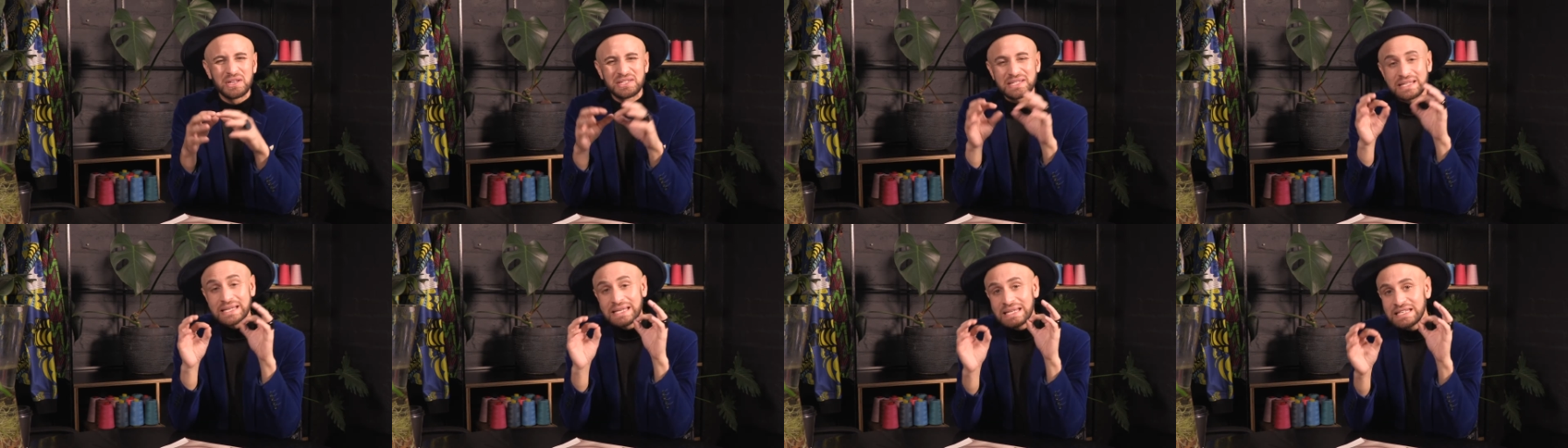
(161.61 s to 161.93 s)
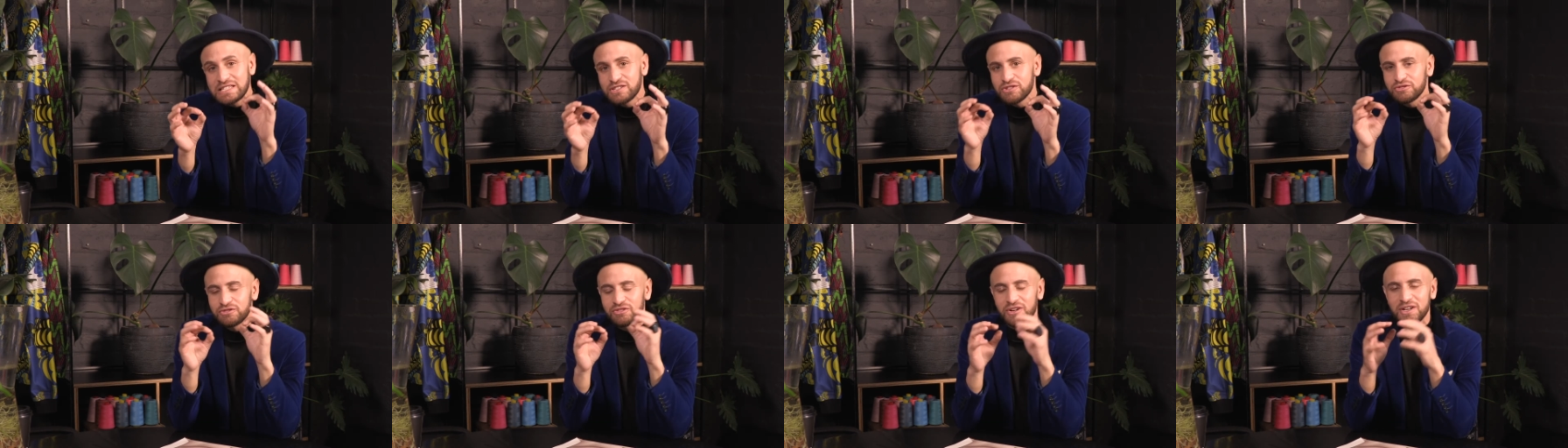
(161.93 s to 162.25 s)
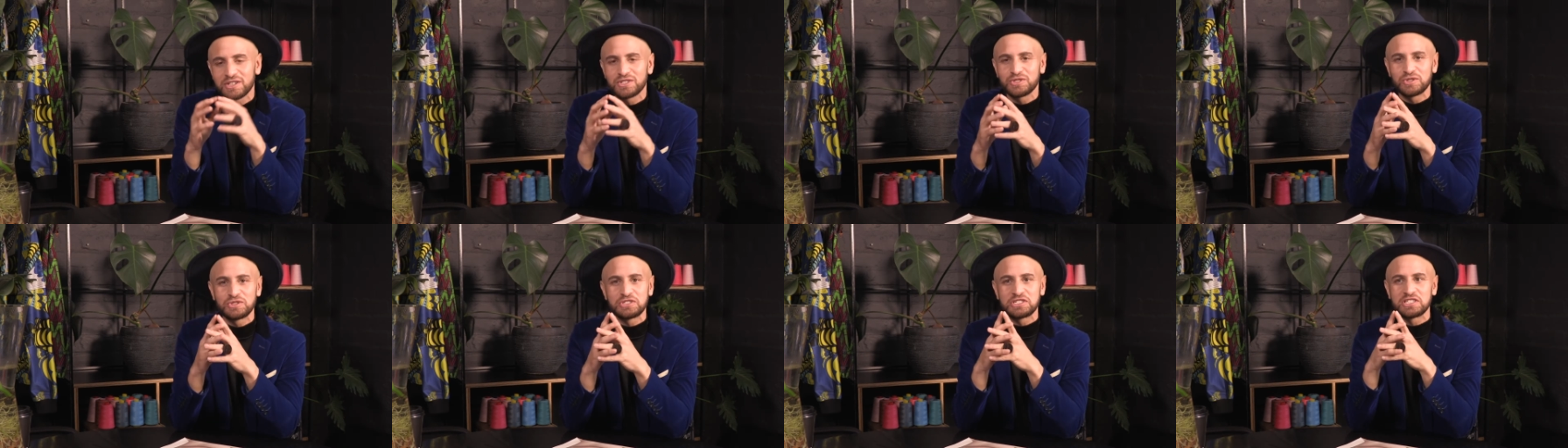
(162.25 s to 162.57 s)
it's easy for
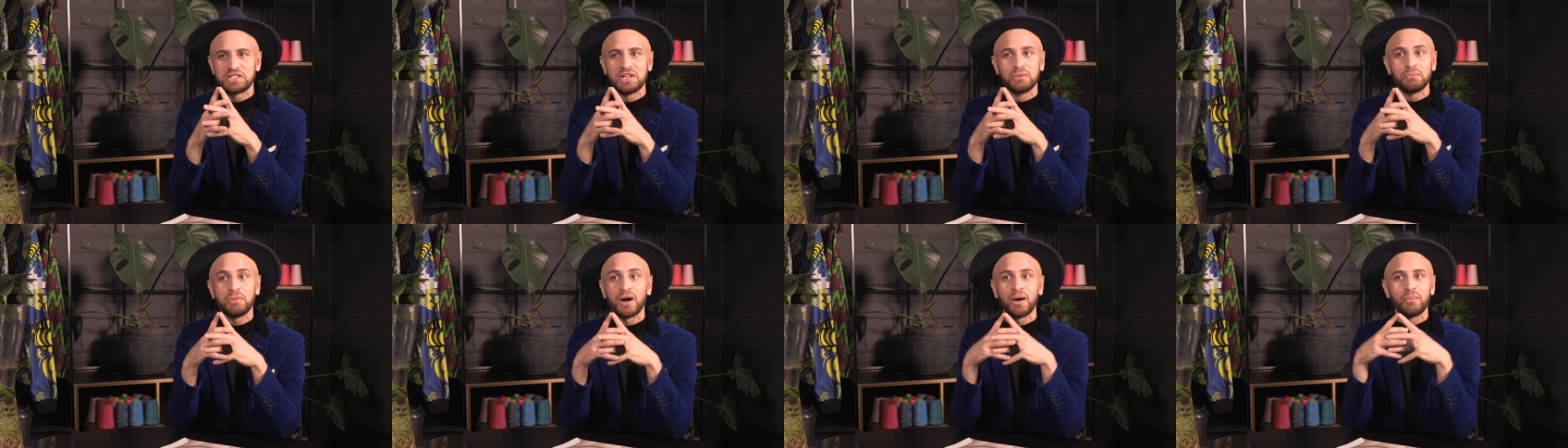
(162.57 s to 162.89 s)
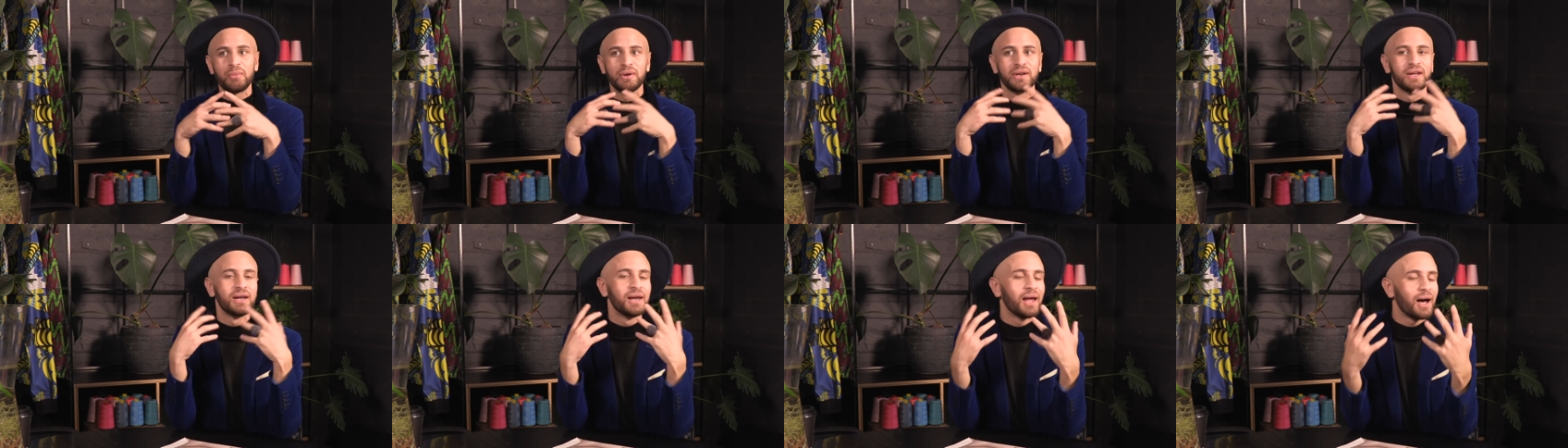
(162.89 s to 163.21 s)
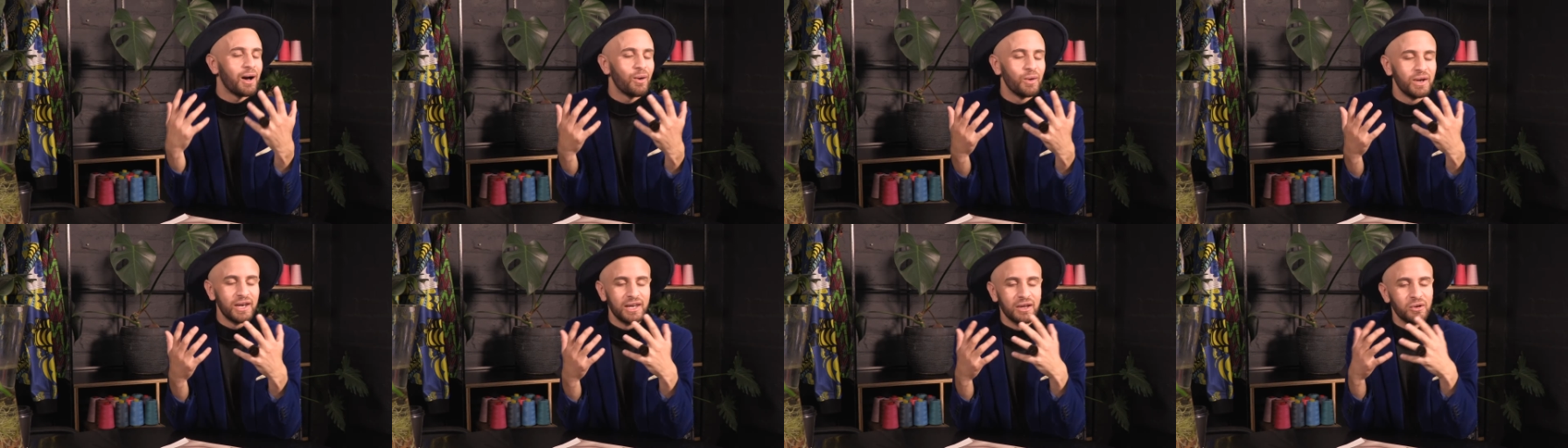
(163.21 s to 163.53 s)
us to slip up and
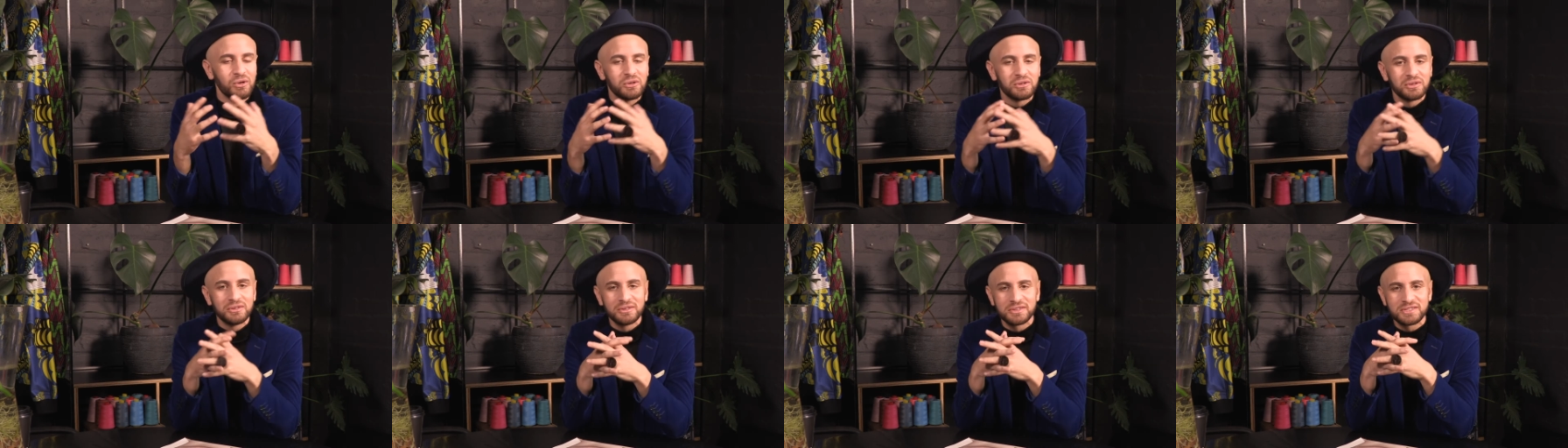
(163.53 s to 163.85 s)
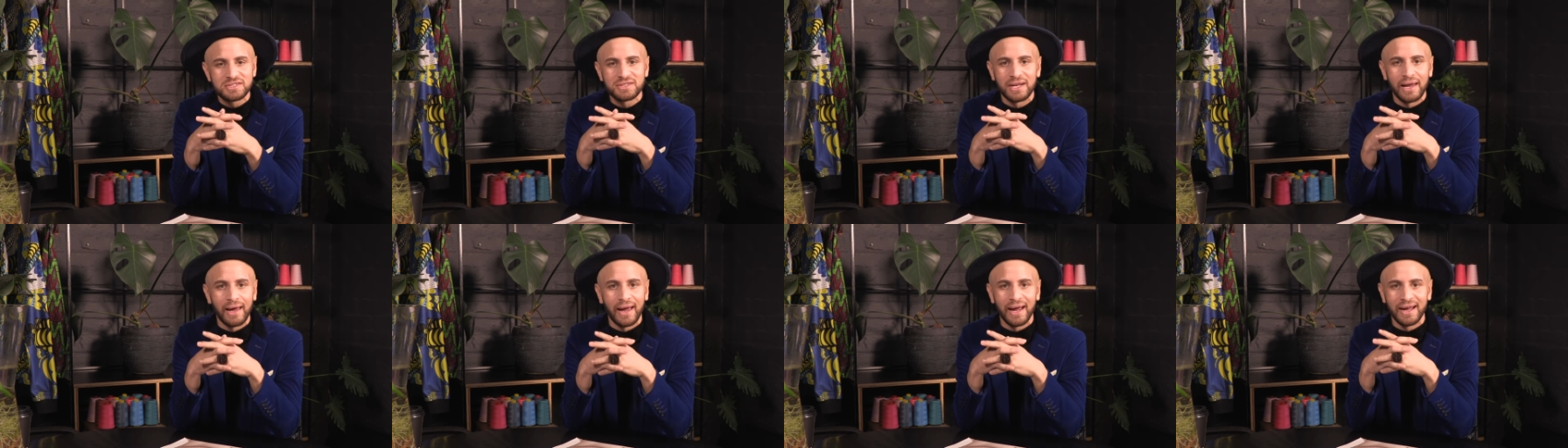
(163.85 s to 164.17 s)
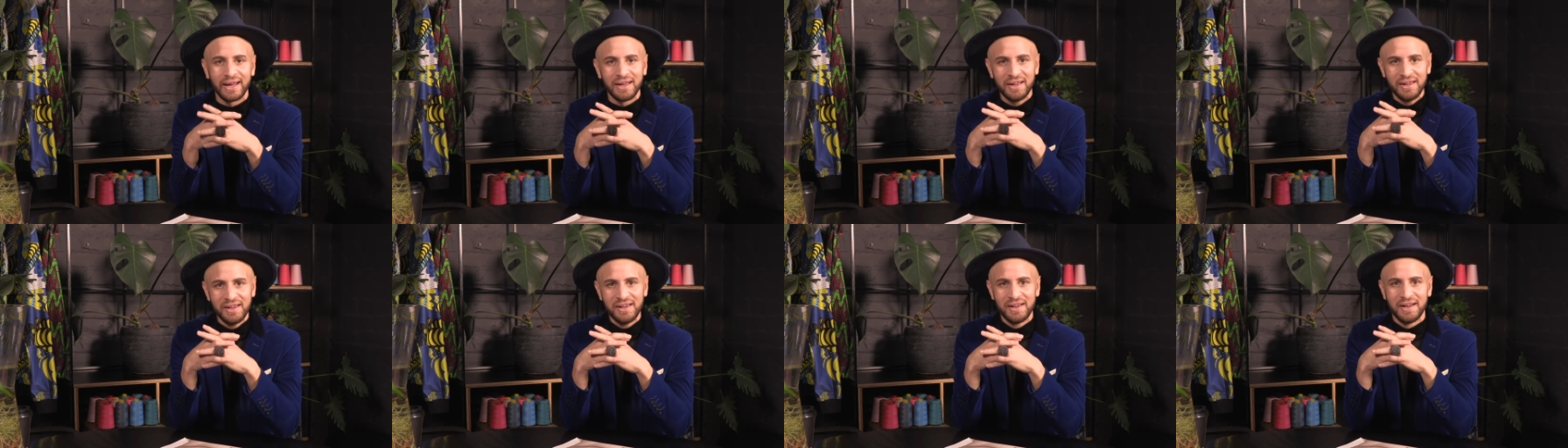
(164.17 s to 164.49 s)
allow a local
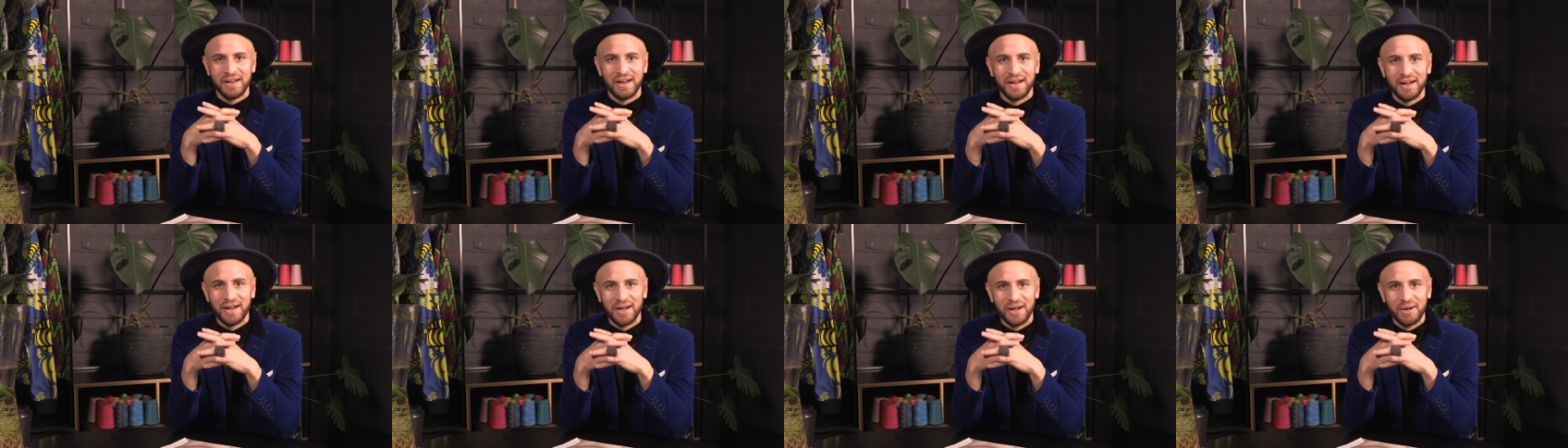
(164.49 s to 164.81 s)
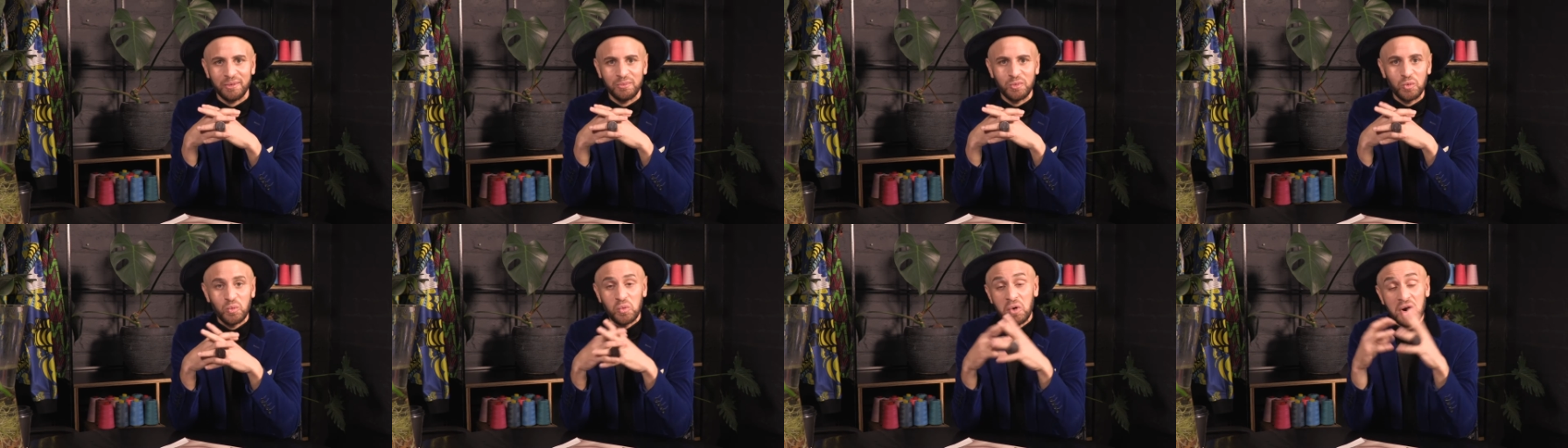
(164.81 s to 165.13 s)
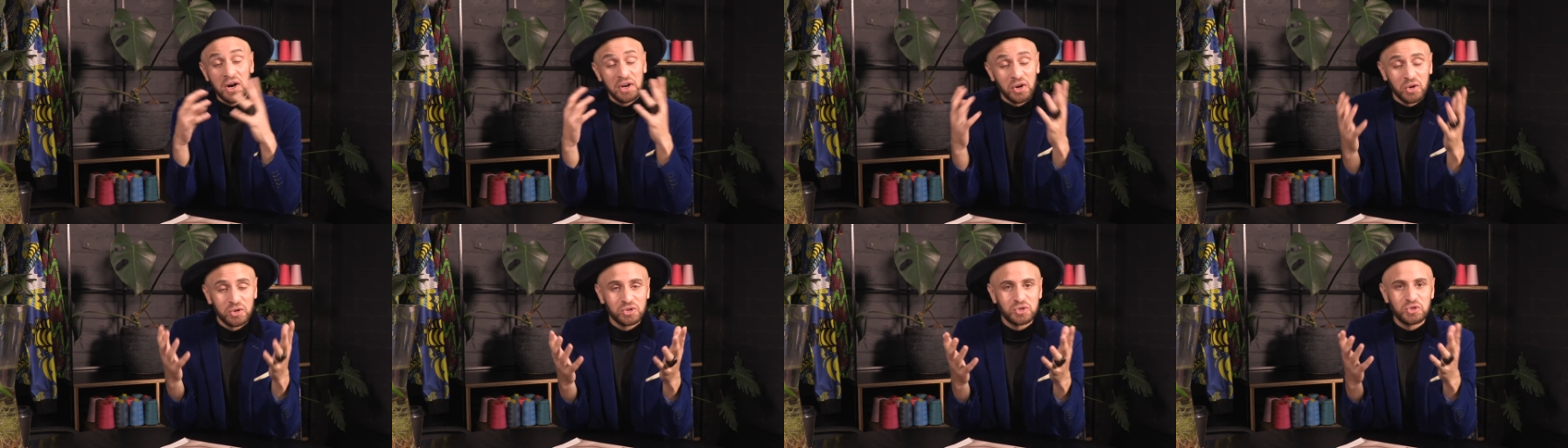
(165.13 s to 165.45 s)
slang
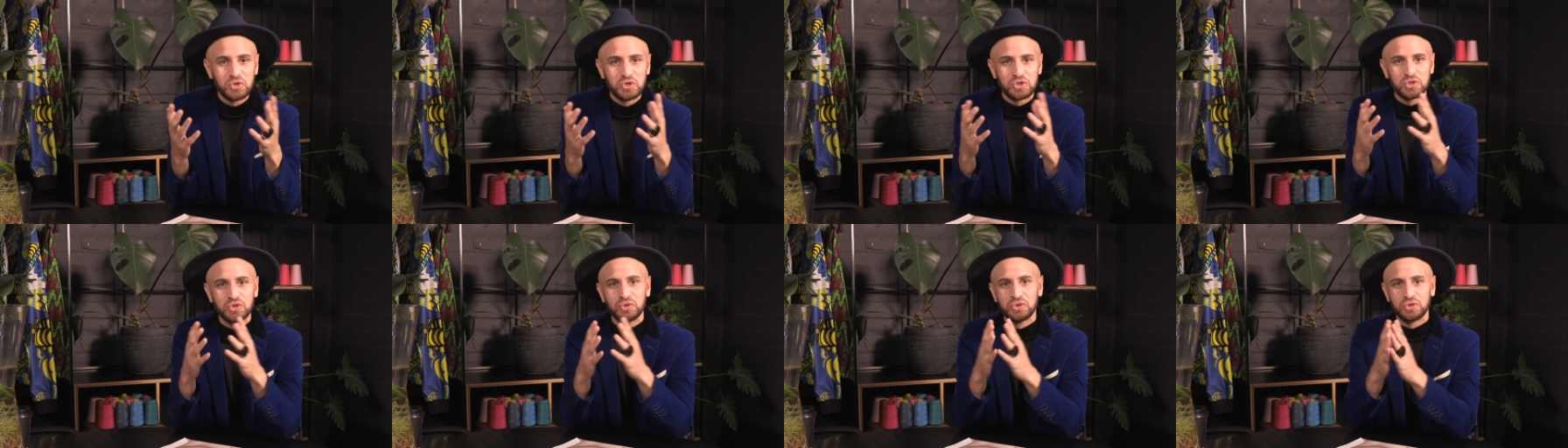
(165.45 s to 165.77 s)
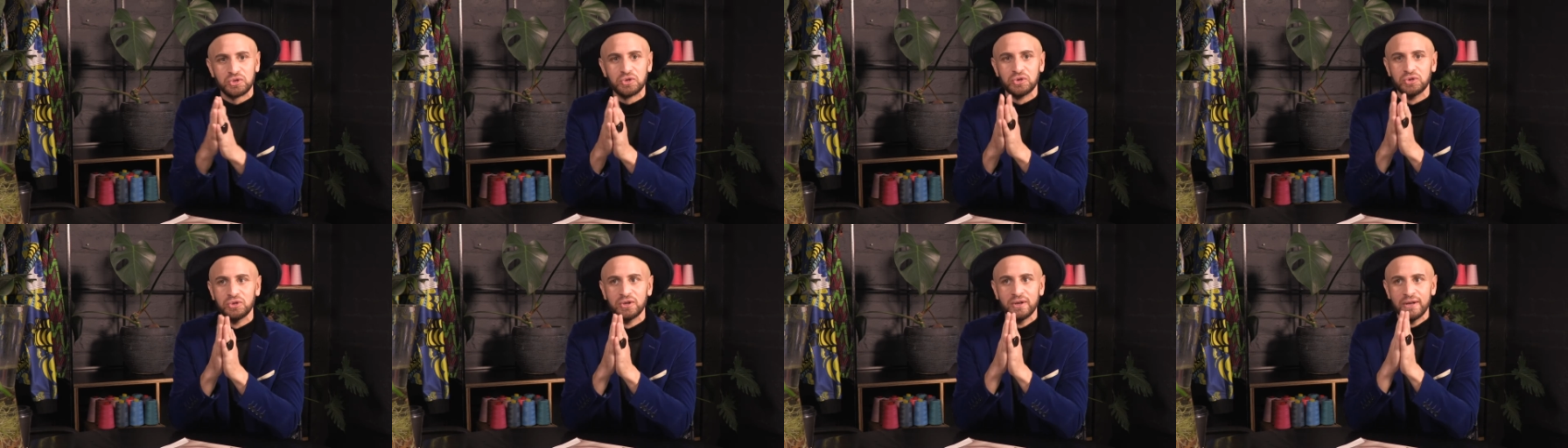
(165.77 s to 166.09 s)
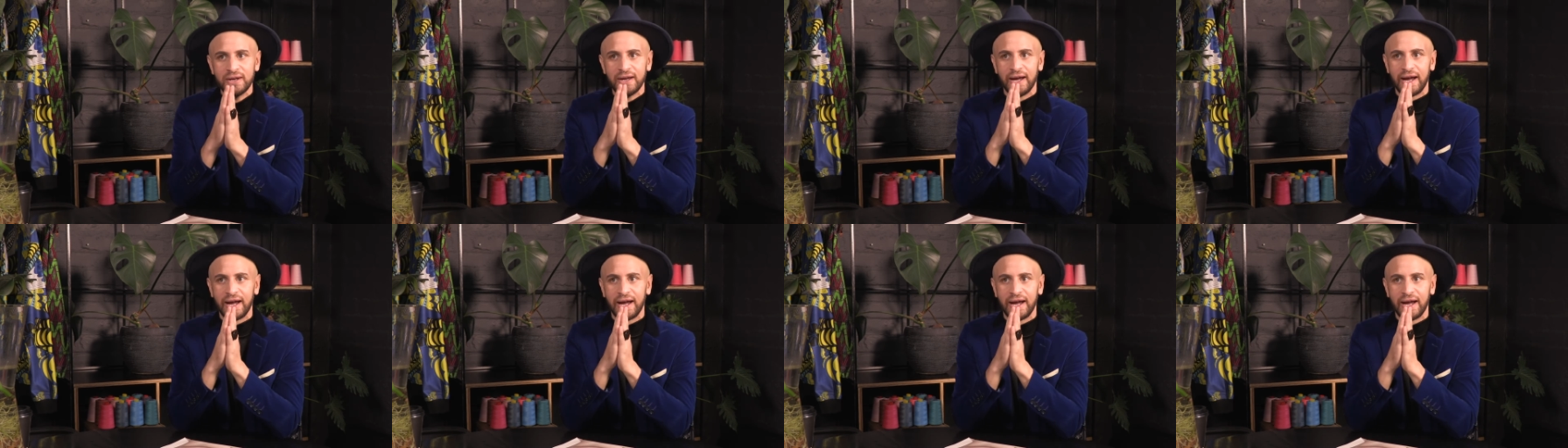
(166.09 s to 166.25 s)
word or two to